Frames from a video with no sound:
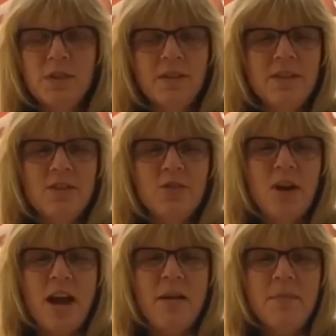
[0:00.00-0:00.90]
to the
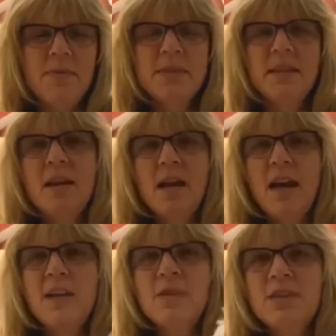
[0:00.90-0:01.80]
drops,
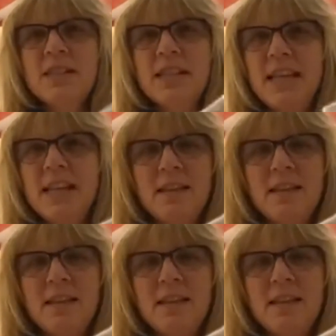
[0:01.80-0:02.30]
I used to take